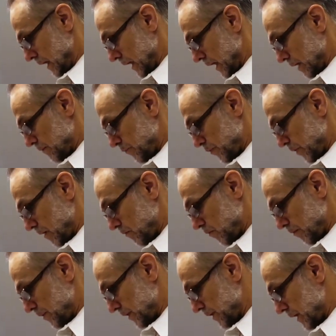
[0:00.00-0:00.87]
and
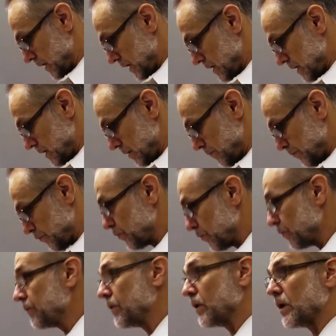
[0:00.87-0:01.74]
probably
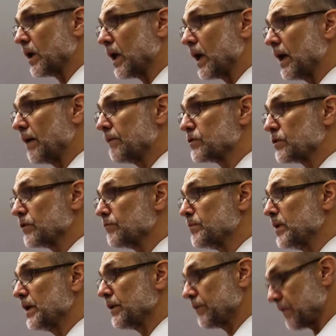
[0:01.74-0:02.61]
improved the lives of
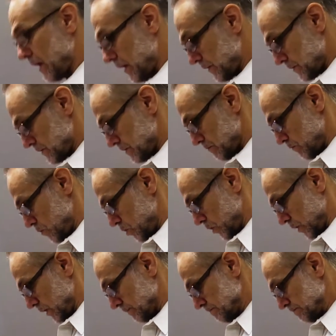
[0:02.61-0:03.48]
many thousands
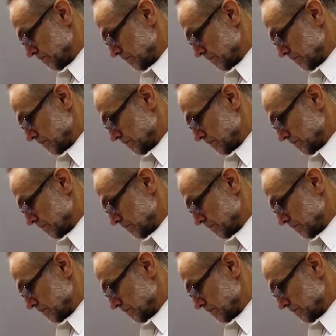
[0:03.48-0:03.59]
more.